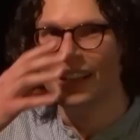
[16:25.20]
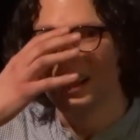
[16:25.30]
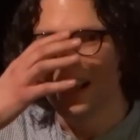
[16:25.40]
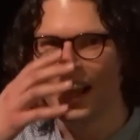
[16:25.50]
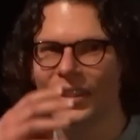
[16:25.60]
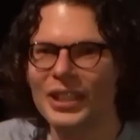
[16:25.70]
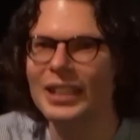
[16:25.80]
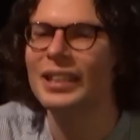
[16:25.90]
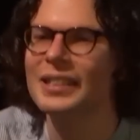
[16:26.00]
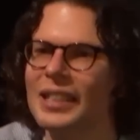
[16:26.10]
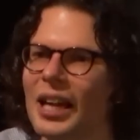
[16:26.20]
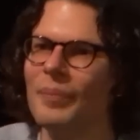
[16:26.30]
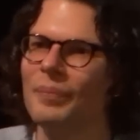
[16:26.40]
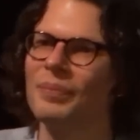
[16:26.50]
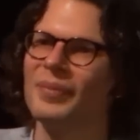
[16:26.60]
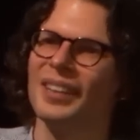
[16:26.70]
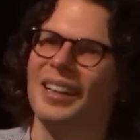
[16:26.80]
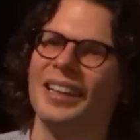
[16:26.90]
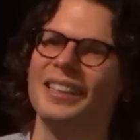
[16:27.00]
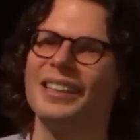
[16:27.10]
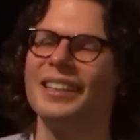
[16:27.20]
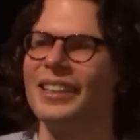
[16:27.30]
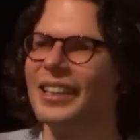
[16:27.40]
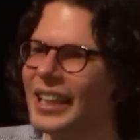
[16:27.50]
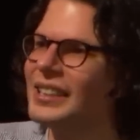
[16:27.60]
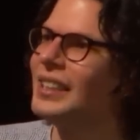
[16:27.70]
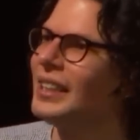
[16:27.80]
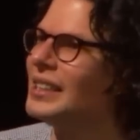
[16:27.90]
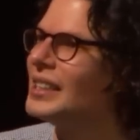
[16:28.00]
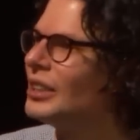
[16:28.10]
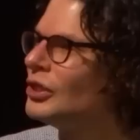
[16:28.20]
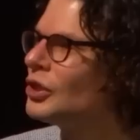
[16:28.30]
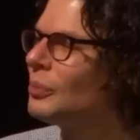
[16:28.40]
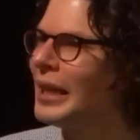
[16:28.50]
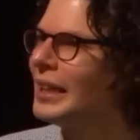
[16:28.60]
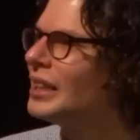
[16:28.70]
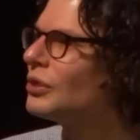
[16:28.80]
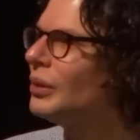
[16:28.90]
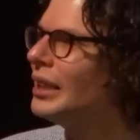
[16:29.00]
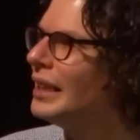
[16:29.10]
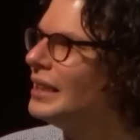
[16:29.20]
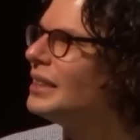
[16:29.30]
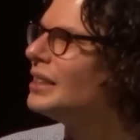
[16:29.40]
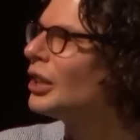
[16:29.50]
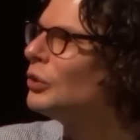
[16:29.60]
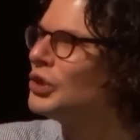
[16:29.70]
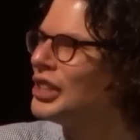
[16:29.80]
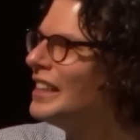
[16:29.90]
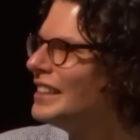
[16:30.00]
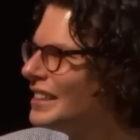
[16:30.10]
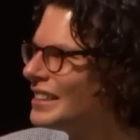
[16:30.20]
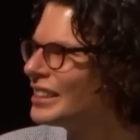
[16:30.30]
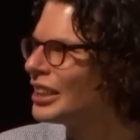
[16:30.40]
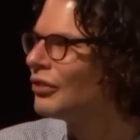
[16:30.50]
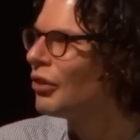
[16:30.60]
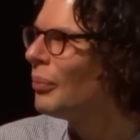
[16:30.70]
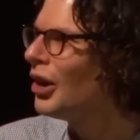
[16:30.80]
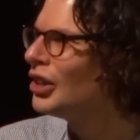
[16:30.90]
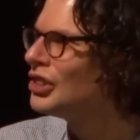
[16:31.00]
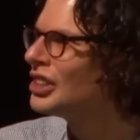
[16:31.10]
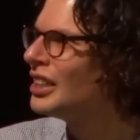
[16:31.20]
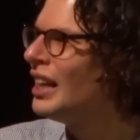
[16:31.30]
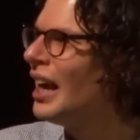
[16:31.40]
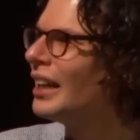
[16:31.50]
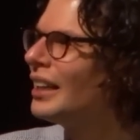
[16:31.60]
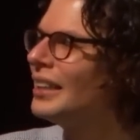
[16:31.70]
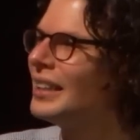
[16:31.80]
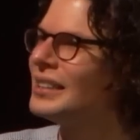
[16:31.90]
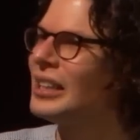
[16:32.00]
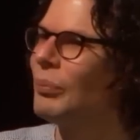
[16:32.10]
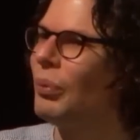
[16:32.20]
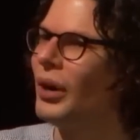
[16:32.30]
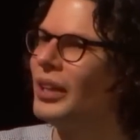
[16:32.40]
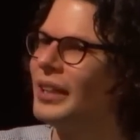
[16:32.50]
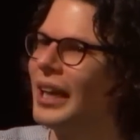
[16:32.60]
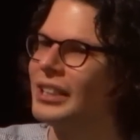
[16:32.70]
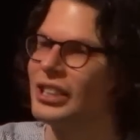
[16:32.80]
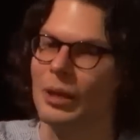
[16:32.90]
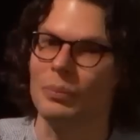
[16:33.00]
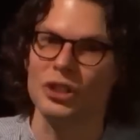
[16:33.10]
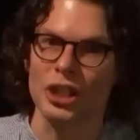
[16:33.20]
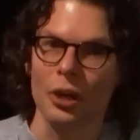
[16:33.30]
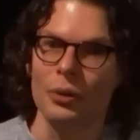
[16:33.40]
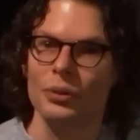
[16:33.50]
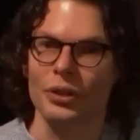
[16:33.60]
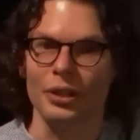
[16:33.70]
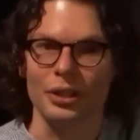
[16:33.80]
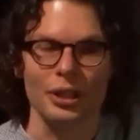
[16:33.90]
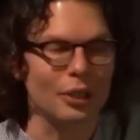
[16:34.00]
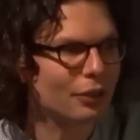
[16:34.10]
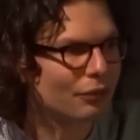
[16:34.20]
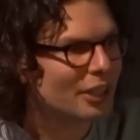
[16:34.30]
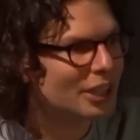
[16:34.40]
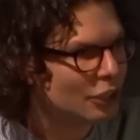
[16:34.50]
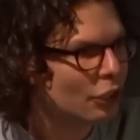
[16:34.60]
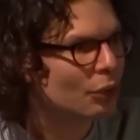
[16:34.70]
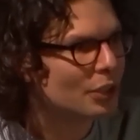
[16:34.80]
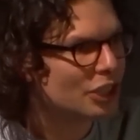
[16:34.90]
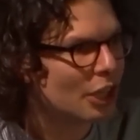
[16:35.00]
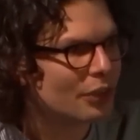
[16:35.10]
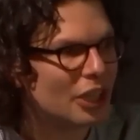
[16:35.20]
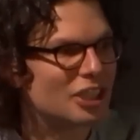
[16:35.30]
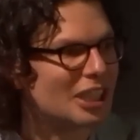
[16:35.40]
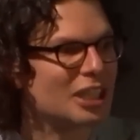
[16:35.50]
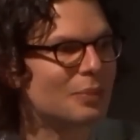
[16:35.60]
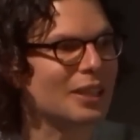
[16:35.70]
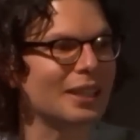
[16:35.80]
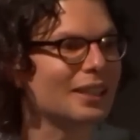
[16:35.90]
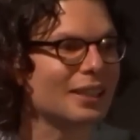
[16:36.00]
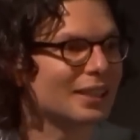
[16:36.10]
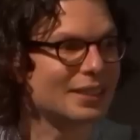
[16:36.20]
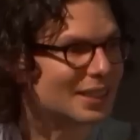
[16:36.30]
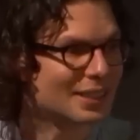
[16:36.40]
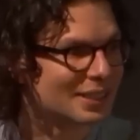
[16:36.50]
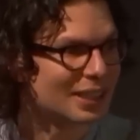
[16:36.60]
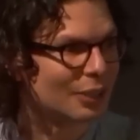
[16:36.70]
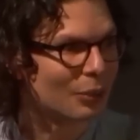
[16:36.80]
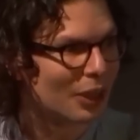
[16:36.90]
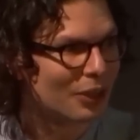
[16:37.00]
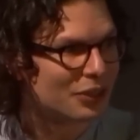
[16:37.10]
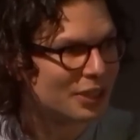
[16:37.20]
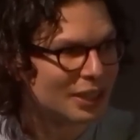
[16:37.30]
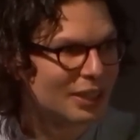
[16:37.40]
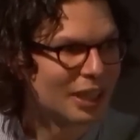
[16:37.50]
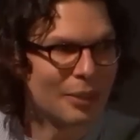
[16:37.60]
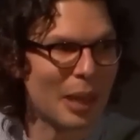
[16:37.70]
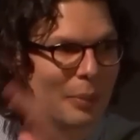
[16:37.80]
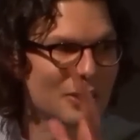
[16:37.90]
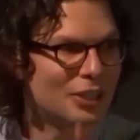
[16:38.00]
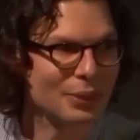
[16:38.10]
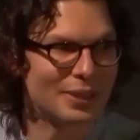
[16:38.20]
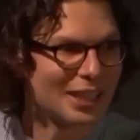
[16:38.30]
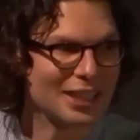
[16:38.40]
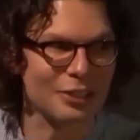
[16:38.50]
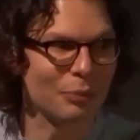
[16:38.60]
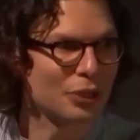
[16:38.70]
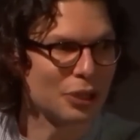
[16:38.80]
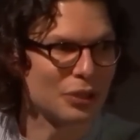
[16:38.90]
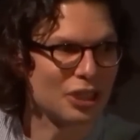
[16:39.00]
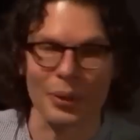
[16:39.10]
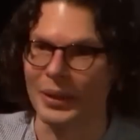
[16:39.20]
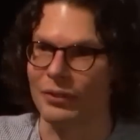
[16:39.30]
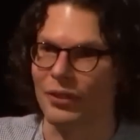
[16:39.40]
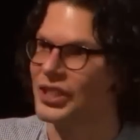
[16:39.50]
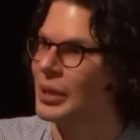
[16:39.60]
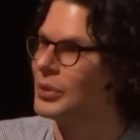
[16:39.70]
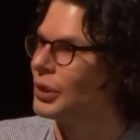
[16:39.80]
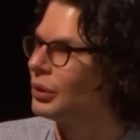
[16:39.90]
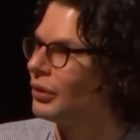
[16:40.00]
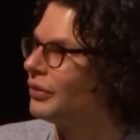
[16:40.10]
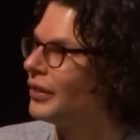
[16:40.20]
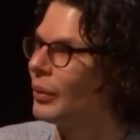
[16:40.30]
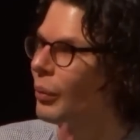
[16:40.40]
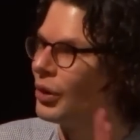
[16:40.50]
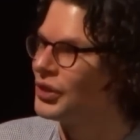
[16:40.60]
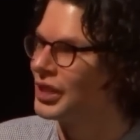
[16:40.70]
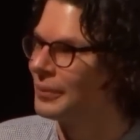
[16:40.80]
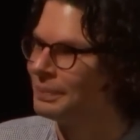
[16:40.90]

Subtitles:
I think the next thing is that just making things really easy. So those cheeses that have emerged, and I think at some point that show, the Freddy cookery show, that just has to be a thing that exists in the world that I'm happy to executive produce and direct the first episode off if anyone wants it.